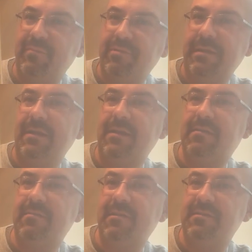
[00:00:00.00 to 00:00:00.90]
Pretty
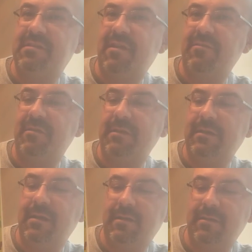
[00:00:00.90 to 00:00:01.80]
nice cover,
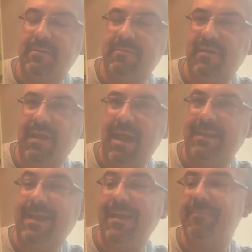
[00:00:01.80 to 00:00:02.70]
and I
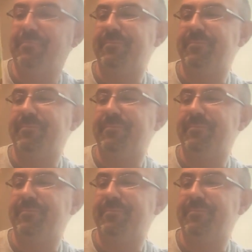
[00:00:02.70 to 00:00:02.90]
had to get it.